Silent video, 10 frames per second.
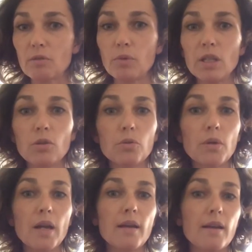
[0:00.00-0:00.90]
And when
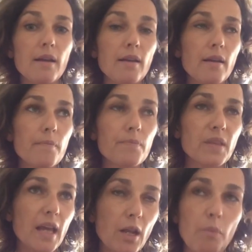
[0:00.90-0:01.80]
you
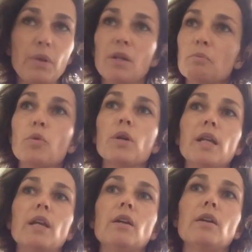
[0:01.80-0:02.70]
get up in the
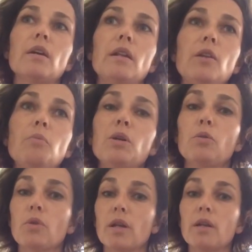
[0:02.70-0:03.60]
morning a little bit
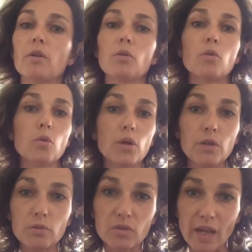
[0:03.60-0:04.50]
earlier, or
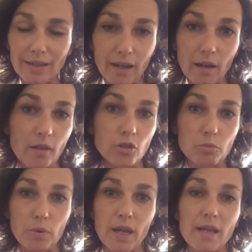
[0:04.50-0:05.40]
you take that
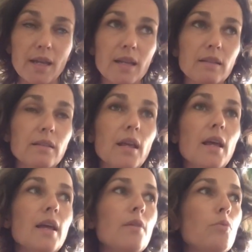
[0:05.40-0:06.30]
lunch break, and
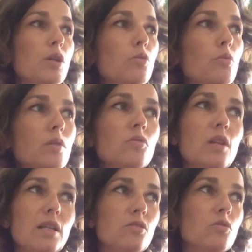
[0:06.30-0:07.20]
when you want
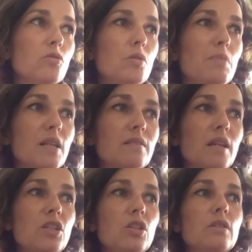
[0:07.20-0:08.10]
to listen to the
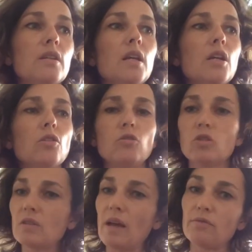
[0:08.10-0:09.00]
meditation, you
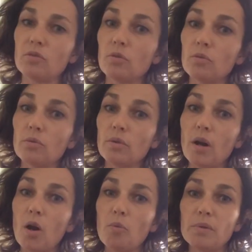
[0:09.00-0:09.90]
just have to
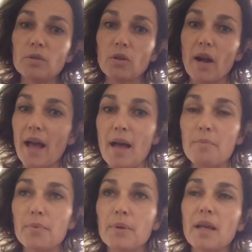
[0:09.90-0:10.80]
open your
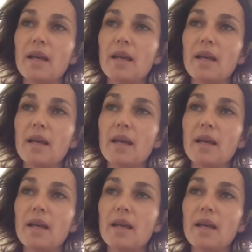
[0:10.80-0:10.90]
app